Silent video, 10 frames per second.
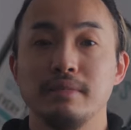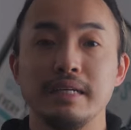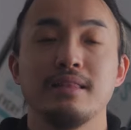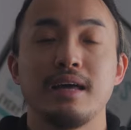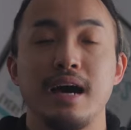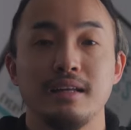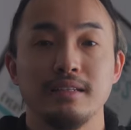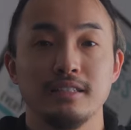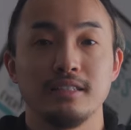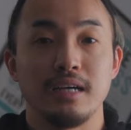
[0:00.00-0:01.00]
mean that
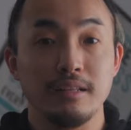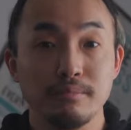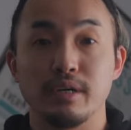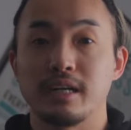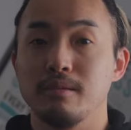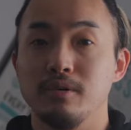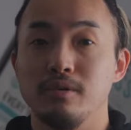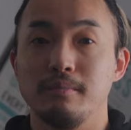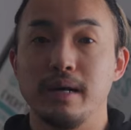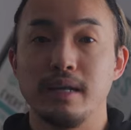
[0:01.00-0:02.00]
it is
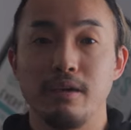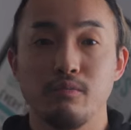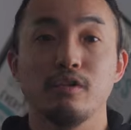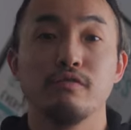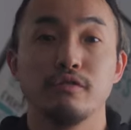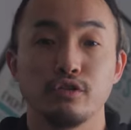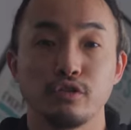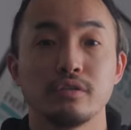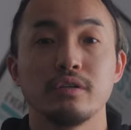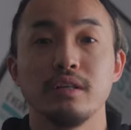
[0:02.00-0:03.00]
unbreakable, but it will for
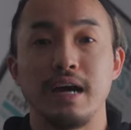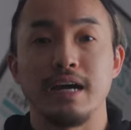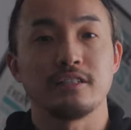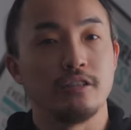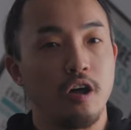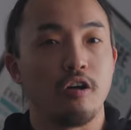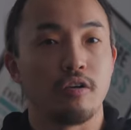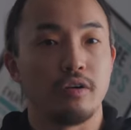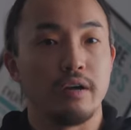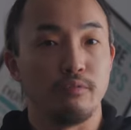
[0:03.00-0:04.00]
sure last
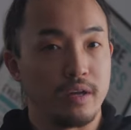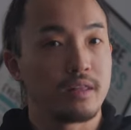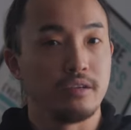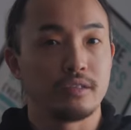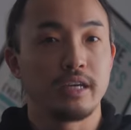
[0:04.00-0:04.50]
longer with good